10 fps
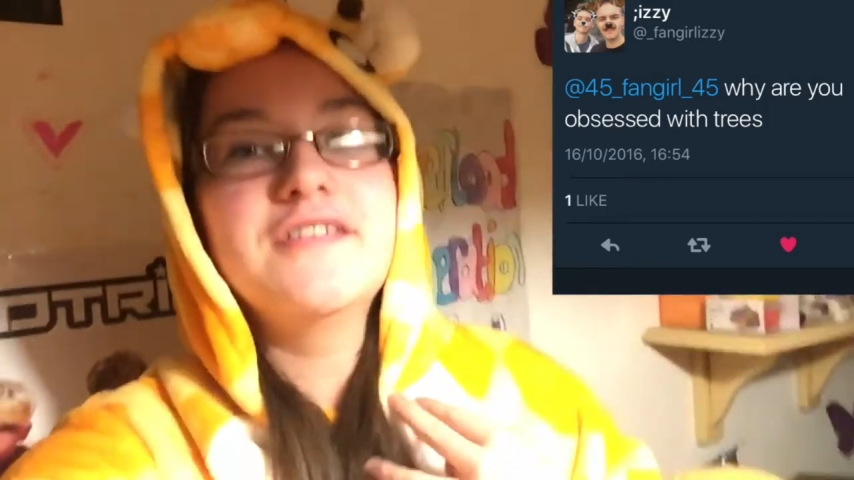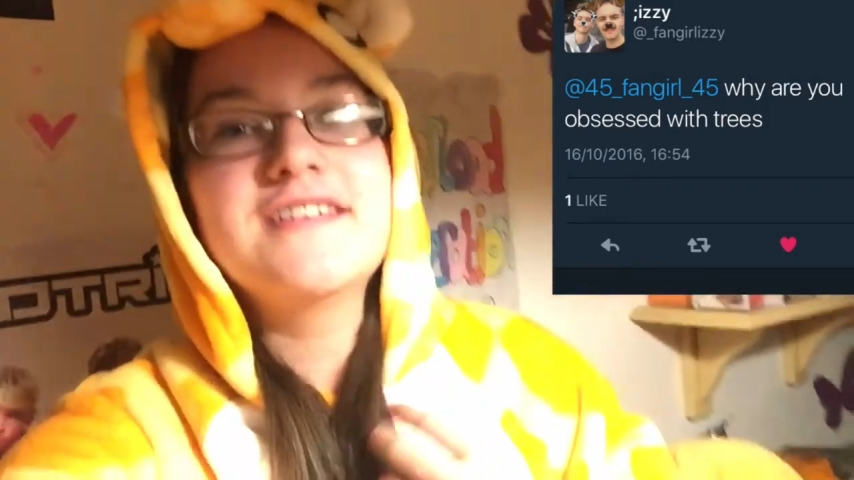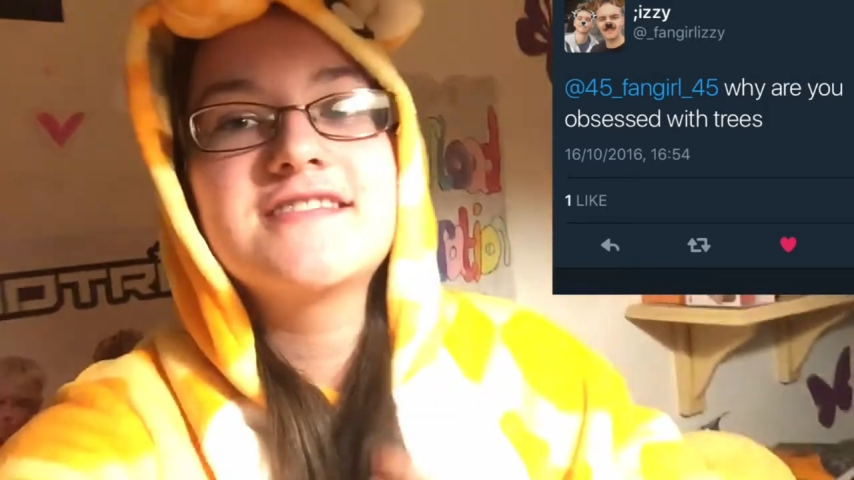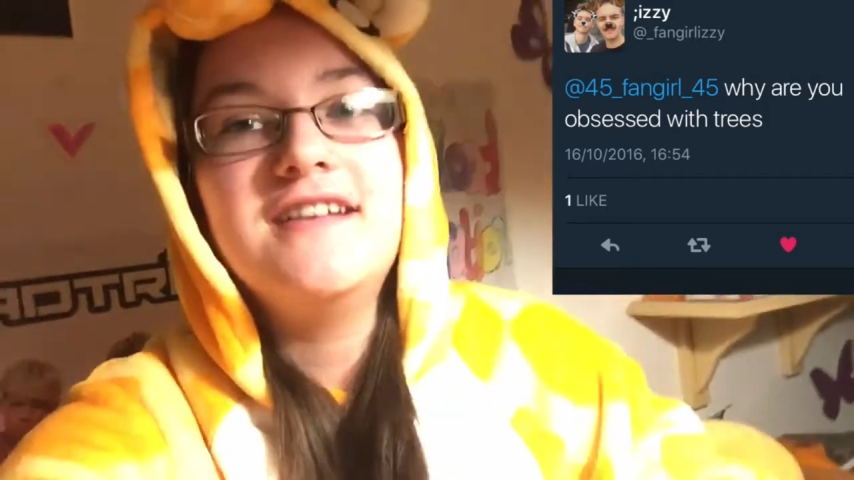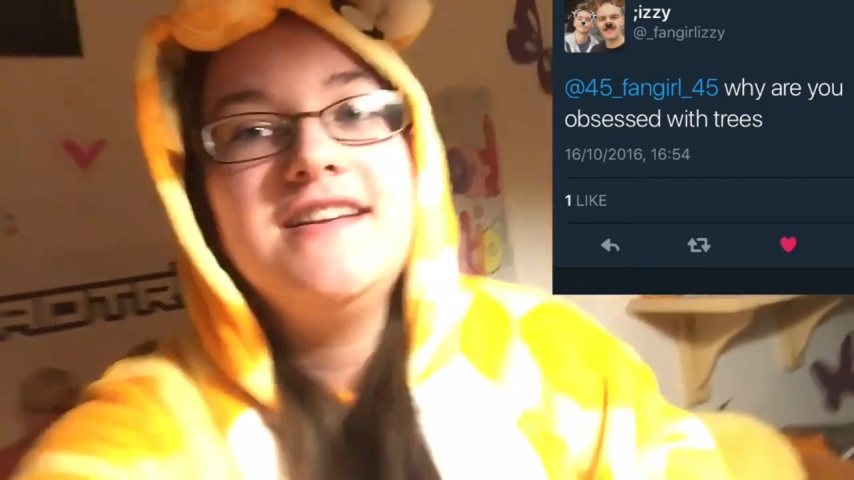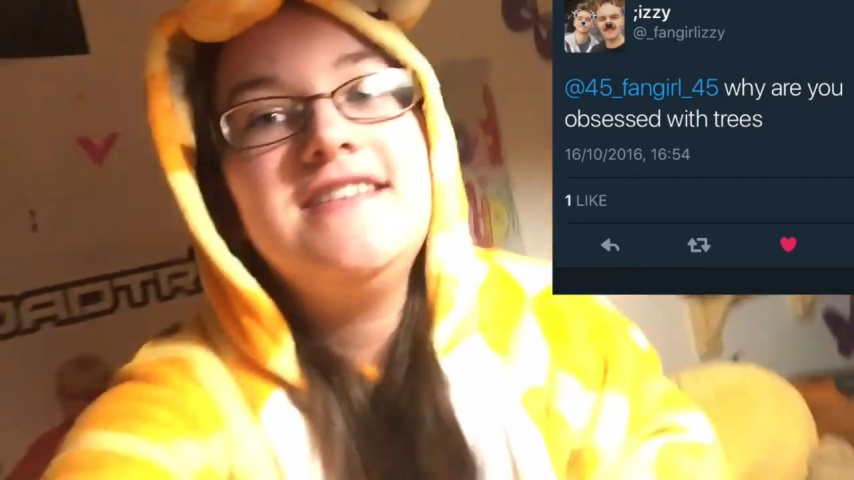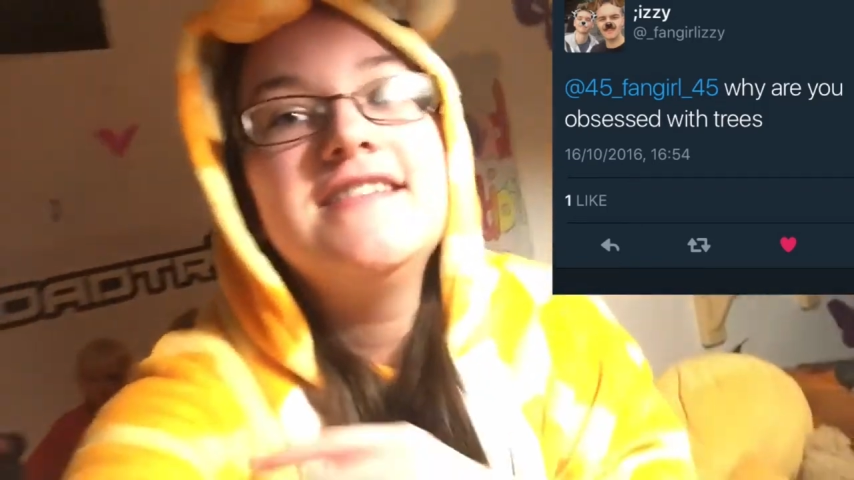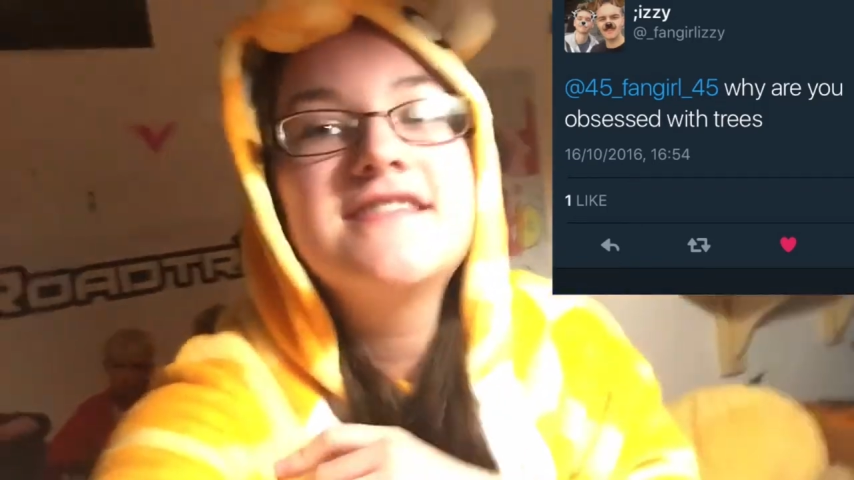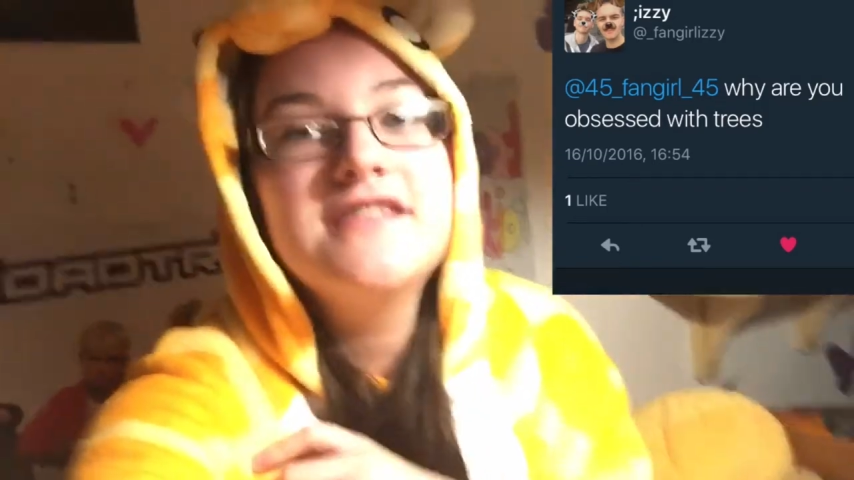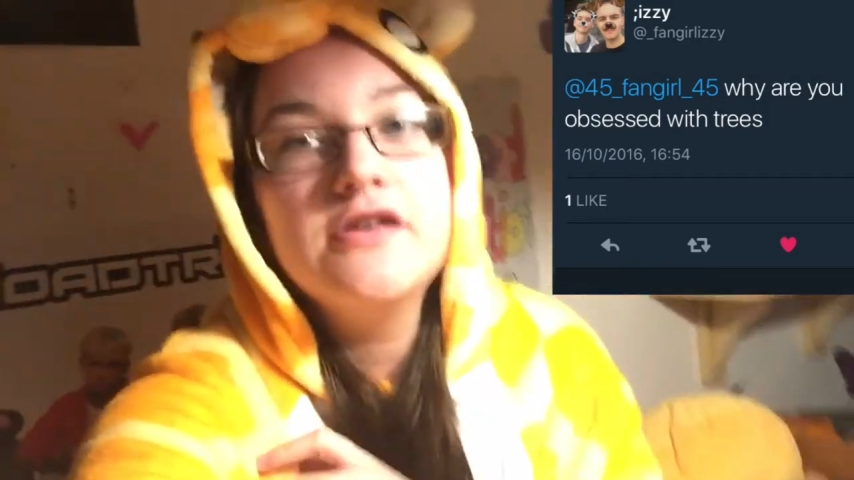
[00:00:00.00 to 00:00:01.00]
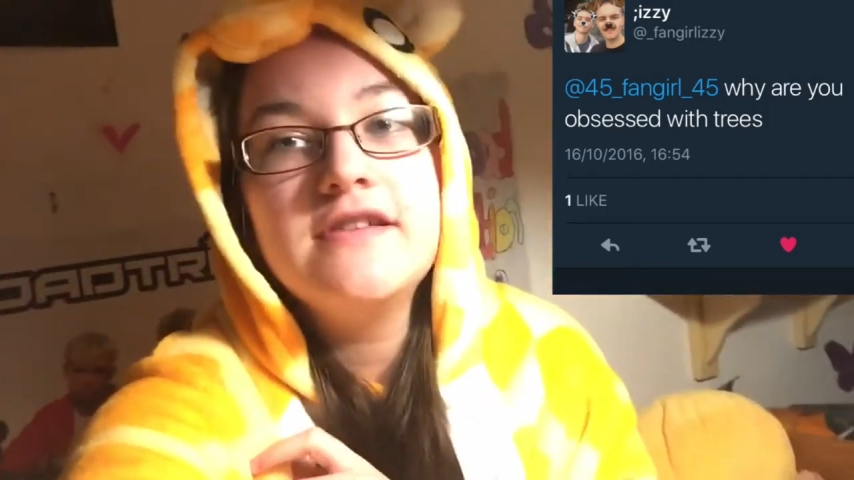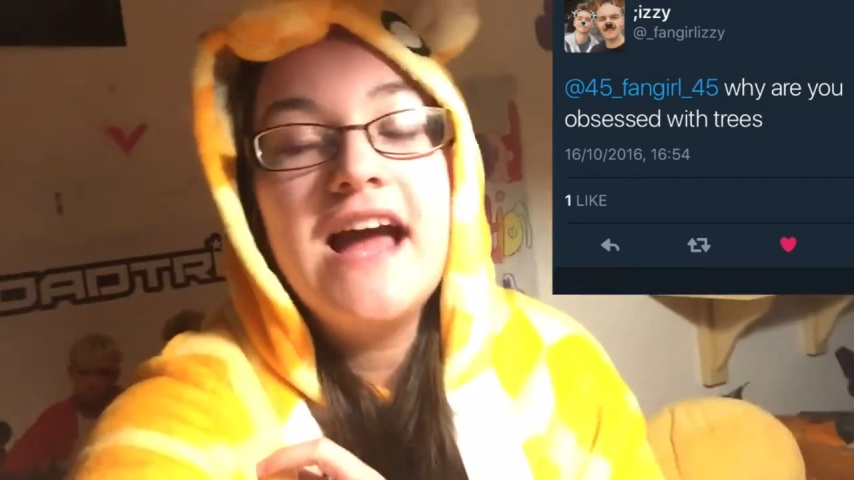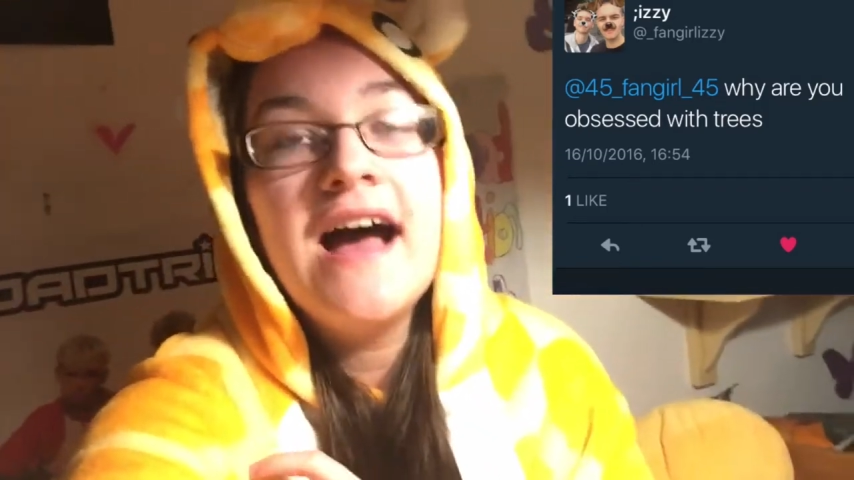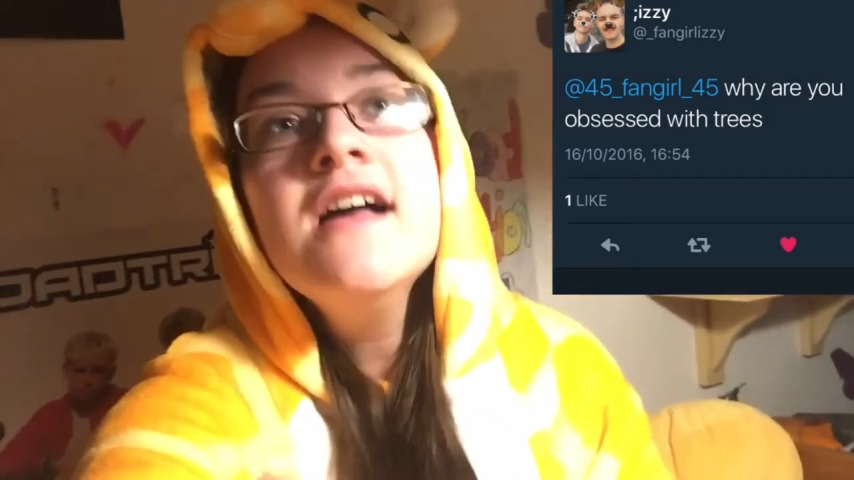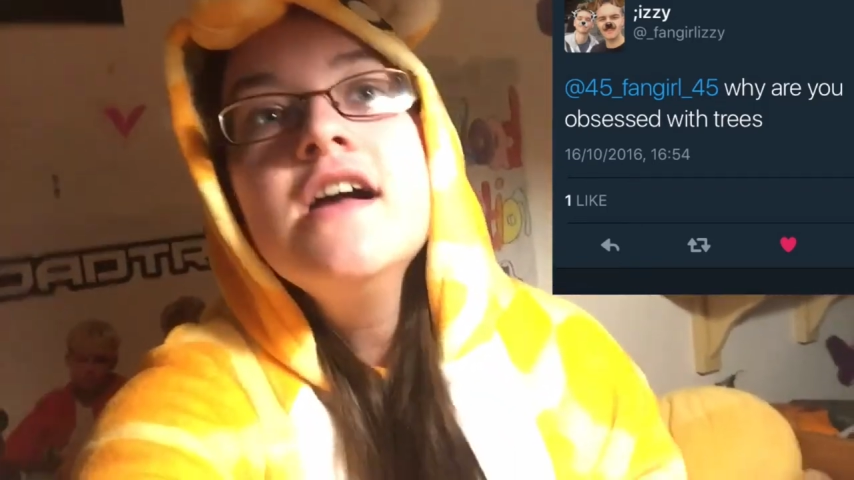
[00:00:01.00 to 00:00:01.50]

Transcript: excited, so yeah.